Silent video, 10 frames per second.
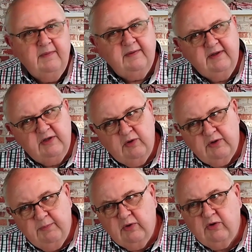This
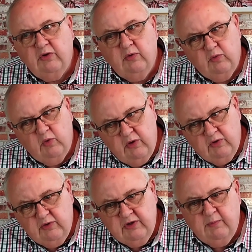corresponds to or
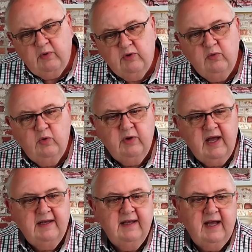suits someone who only
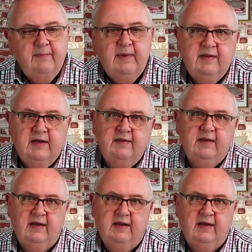has a hand mixer,